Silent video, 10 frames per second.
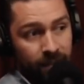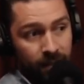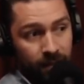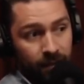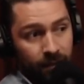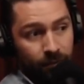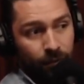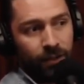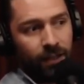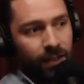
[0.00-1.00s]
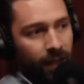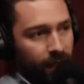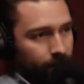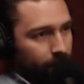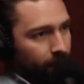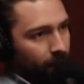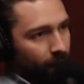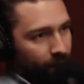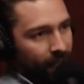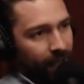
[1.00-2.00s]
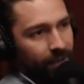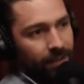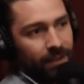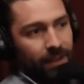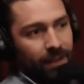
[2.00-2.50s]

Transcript: at four ninety-nine K. Go okay. subscribe